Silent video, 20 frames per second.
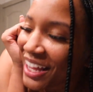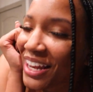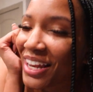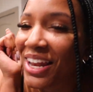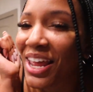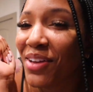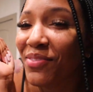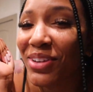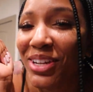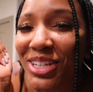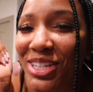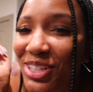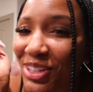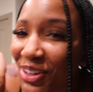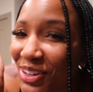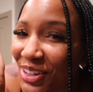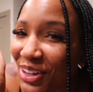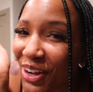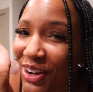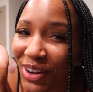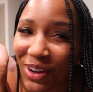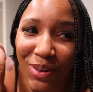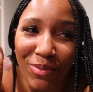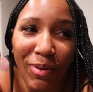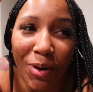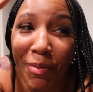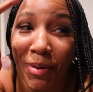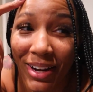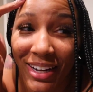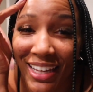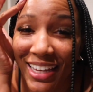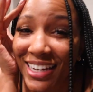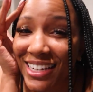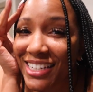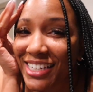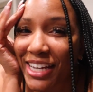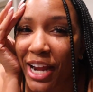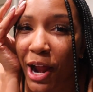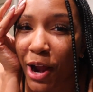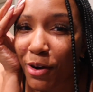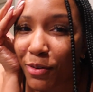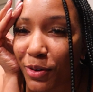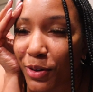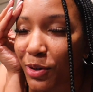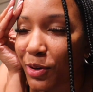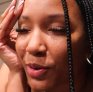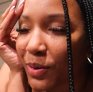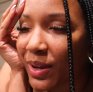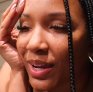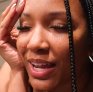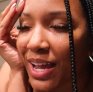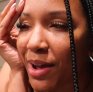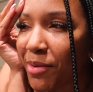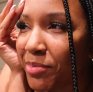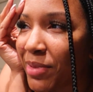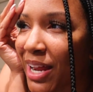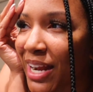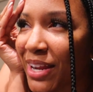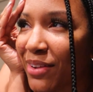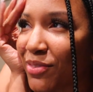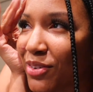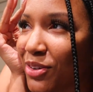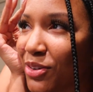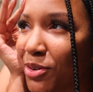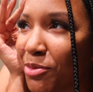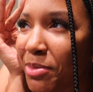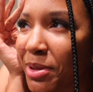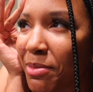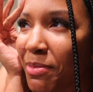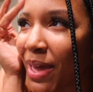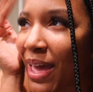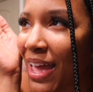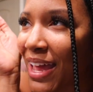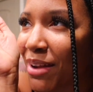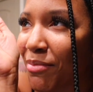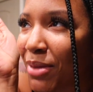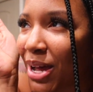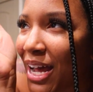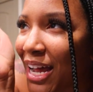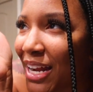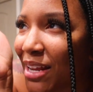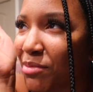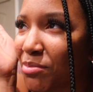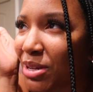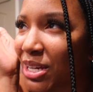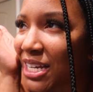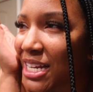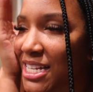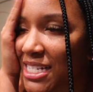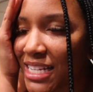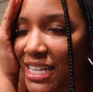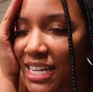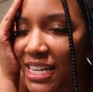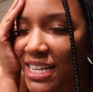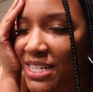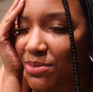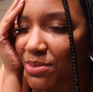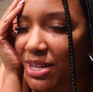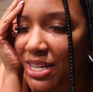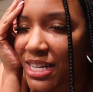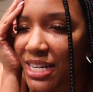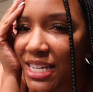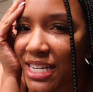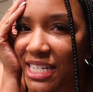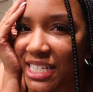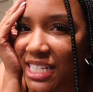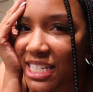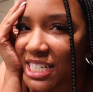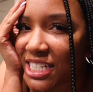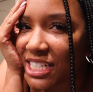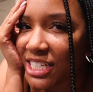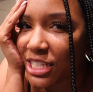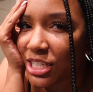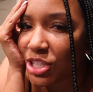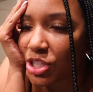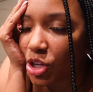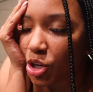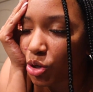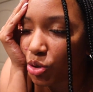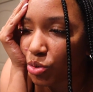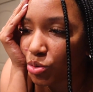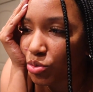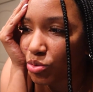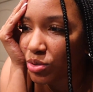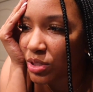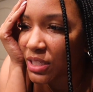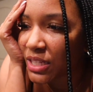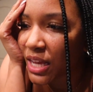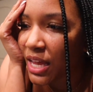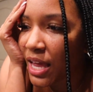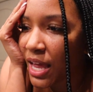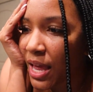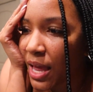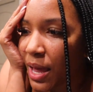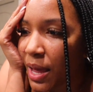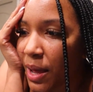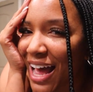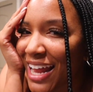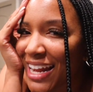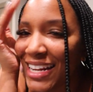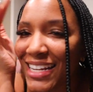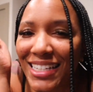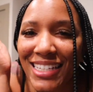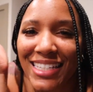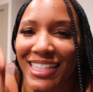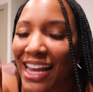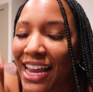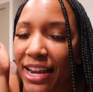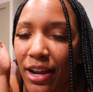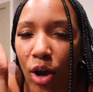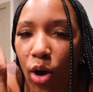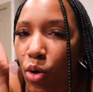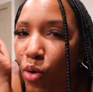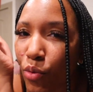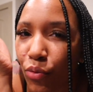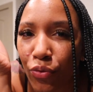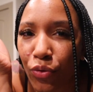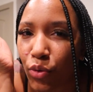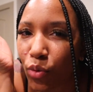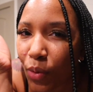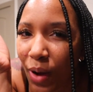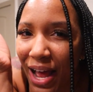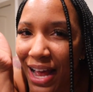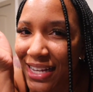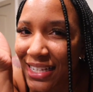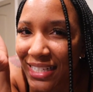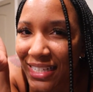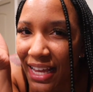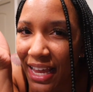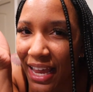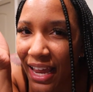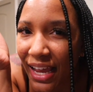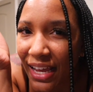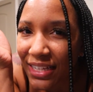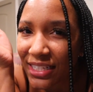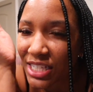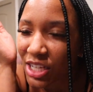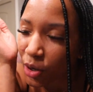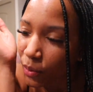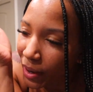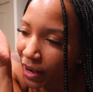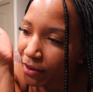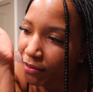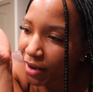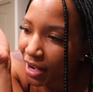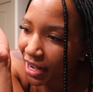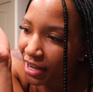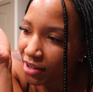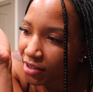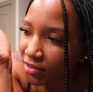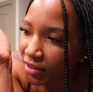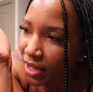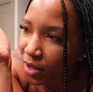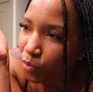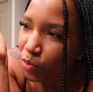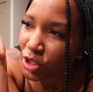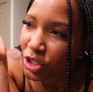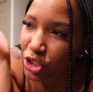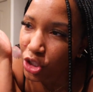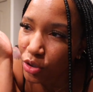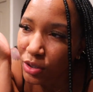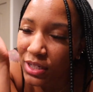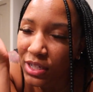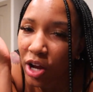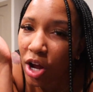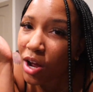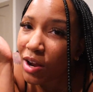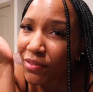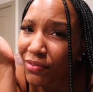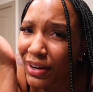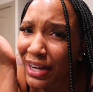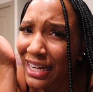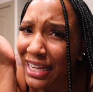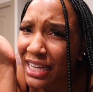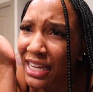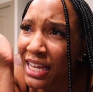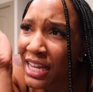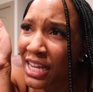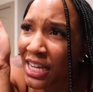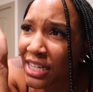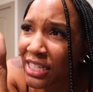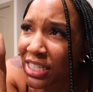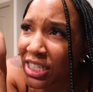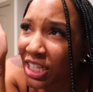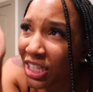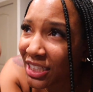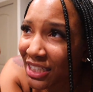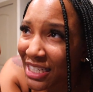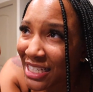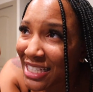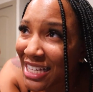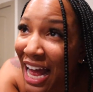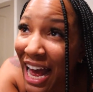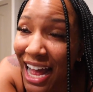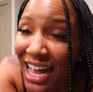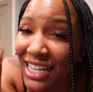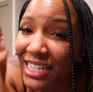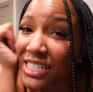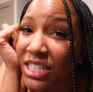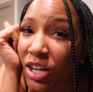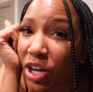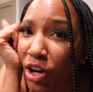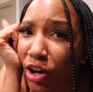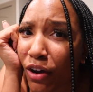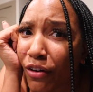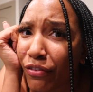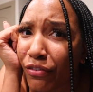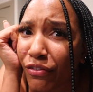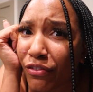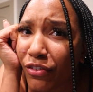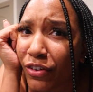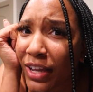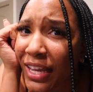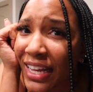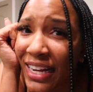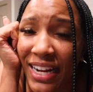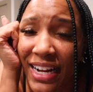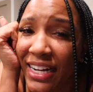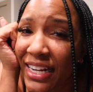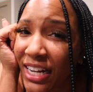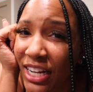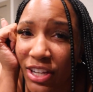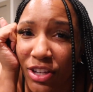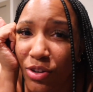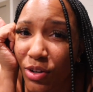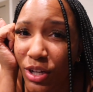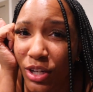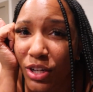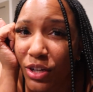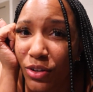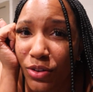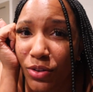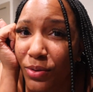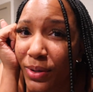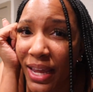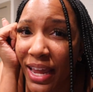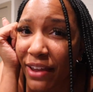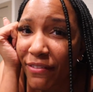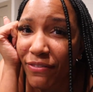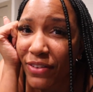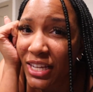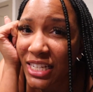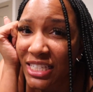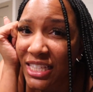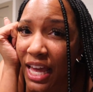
Let me show y'all. I'm going to get in the shower real quick. I'm not even going to be mad about it because it is what it is. It's just toes. I didn't say oval. I said square round. And once you done already took the sides off, it ain't nothing you can do. You can't fix